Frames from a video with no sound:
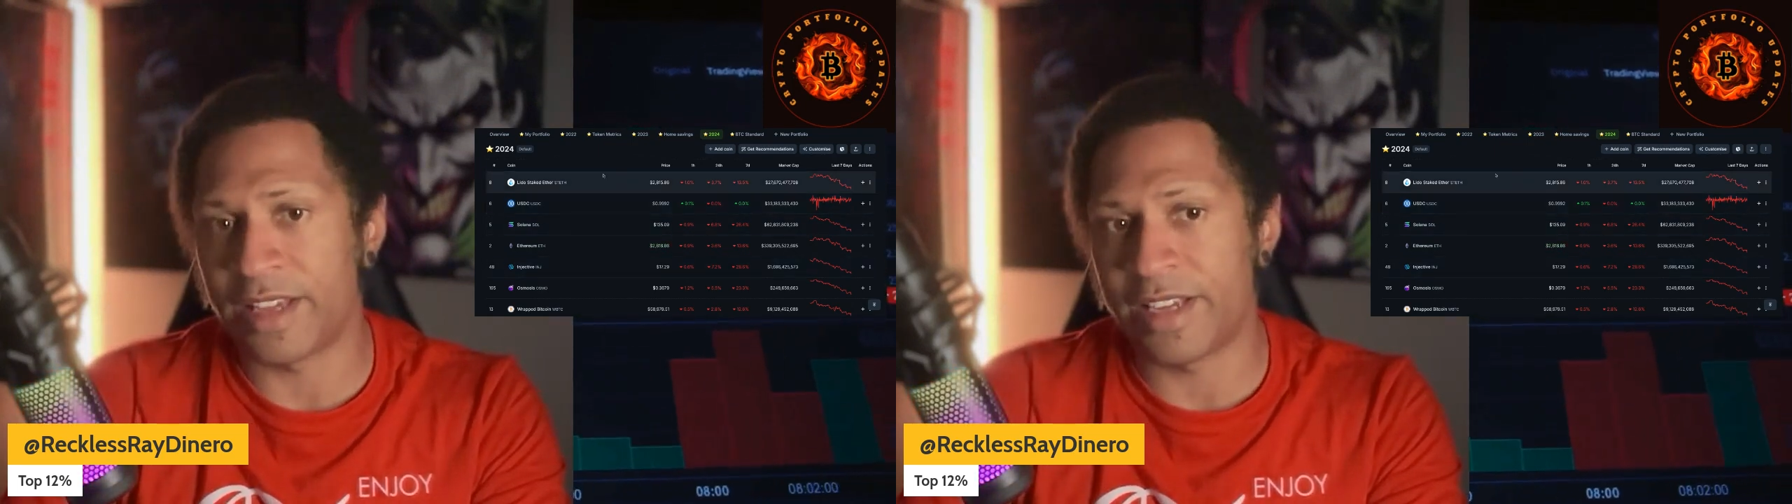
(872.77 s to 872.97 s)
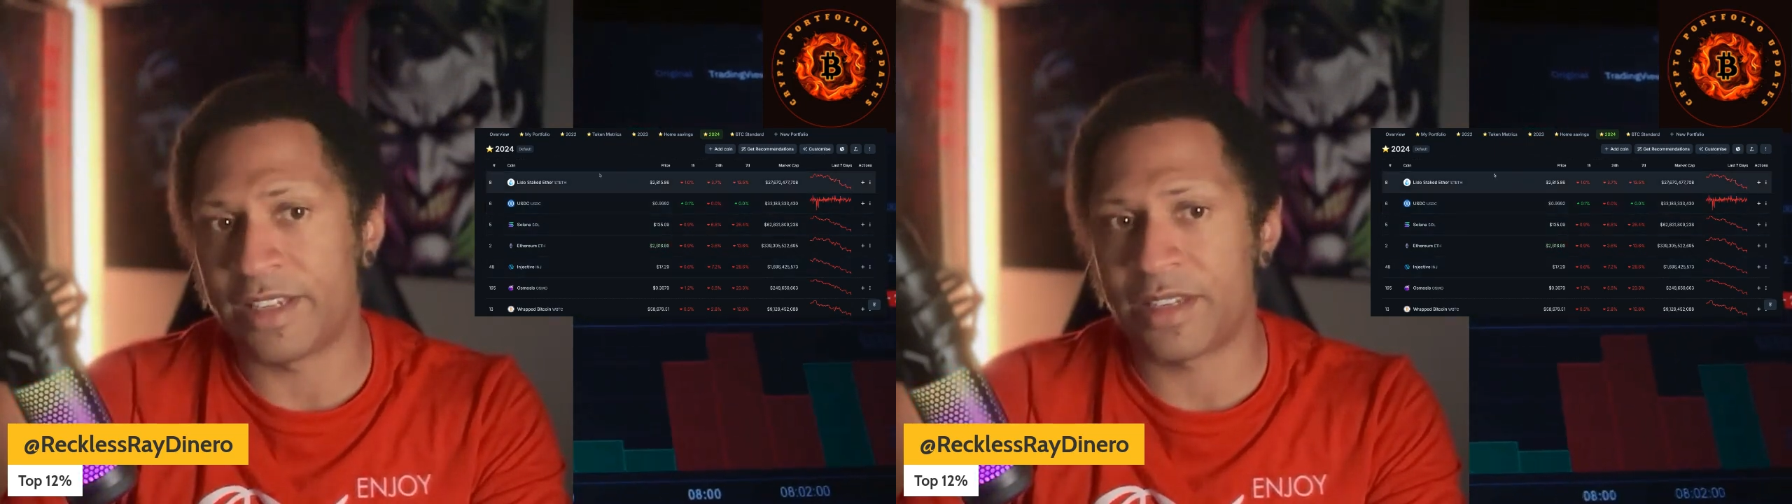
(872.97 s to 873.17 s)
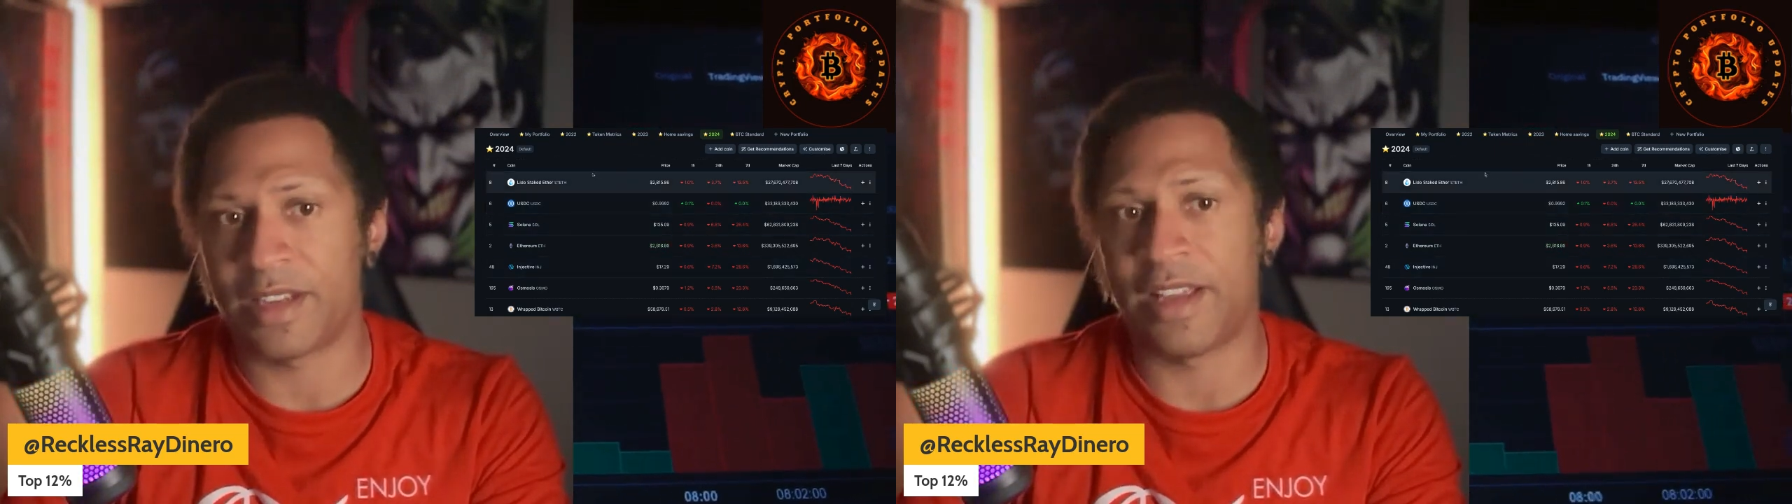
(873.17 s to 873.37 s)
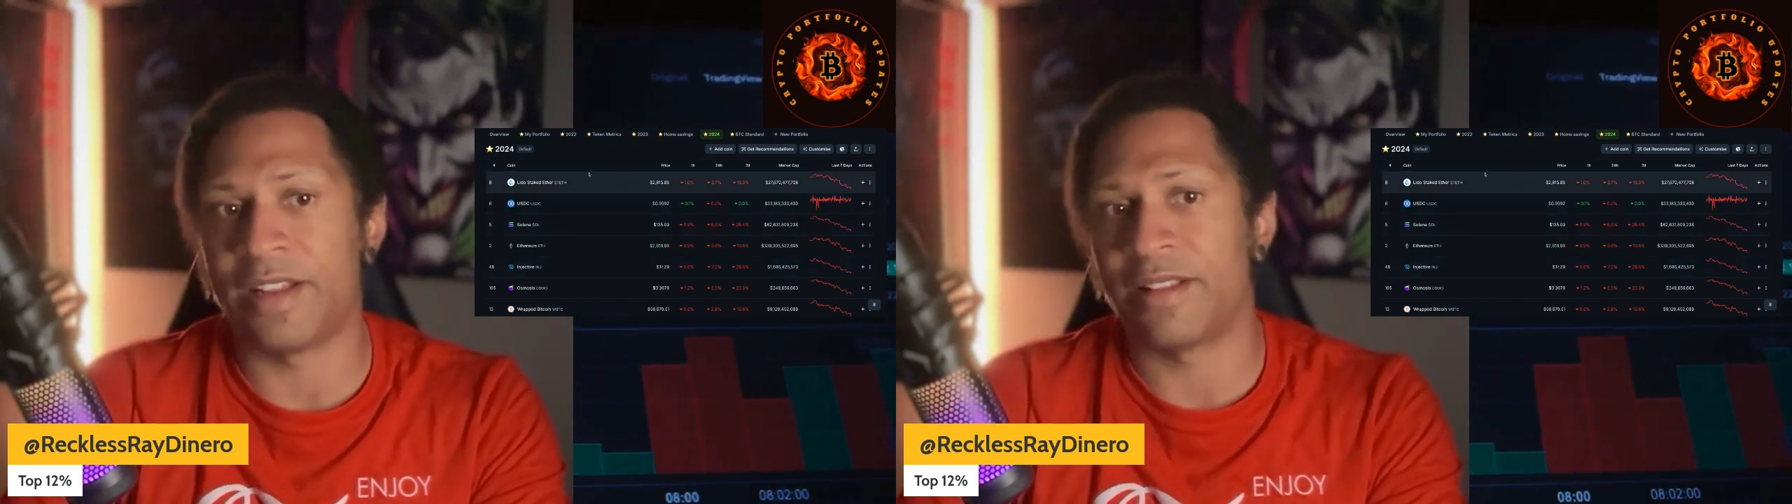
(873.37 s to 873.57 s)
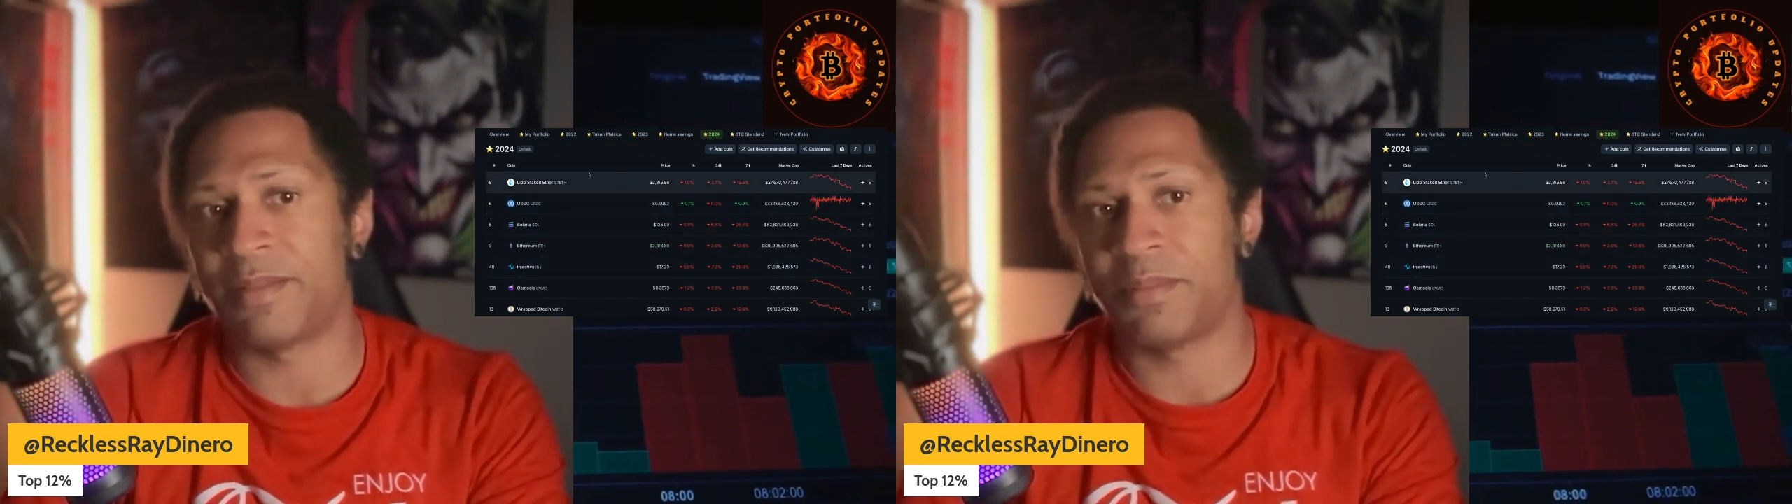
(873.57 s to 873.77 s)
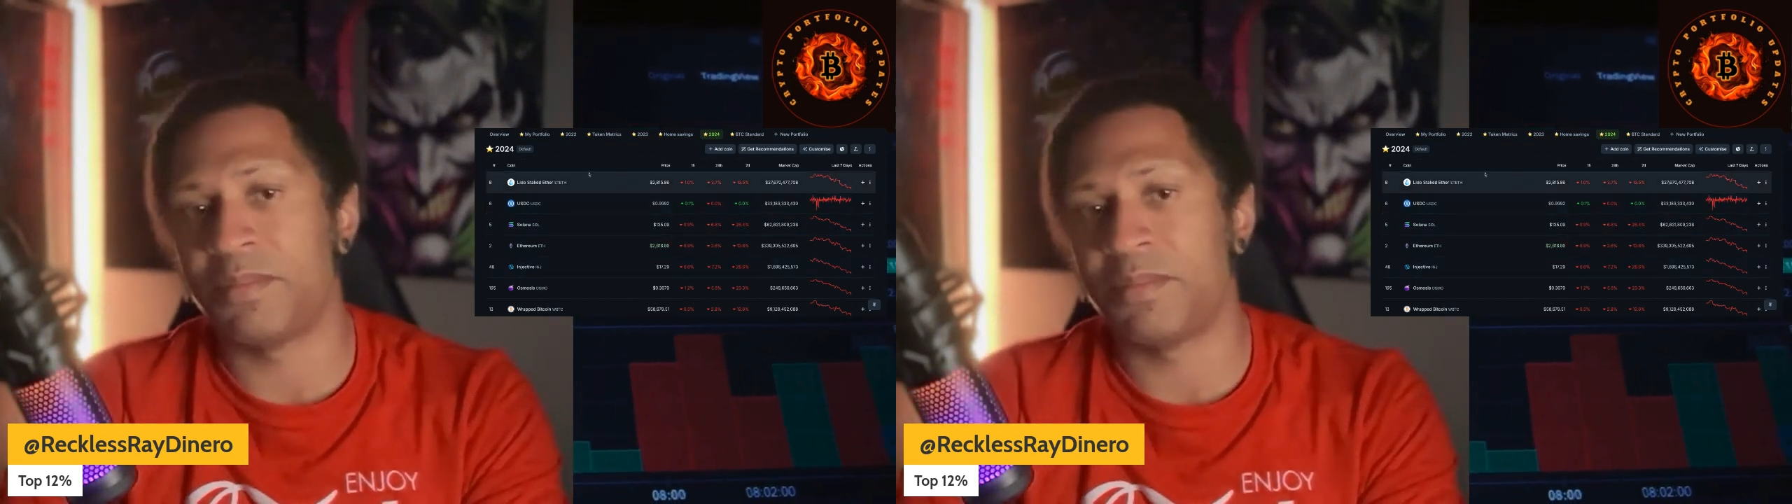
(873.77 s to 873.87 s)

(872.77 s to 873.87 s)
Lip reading: this and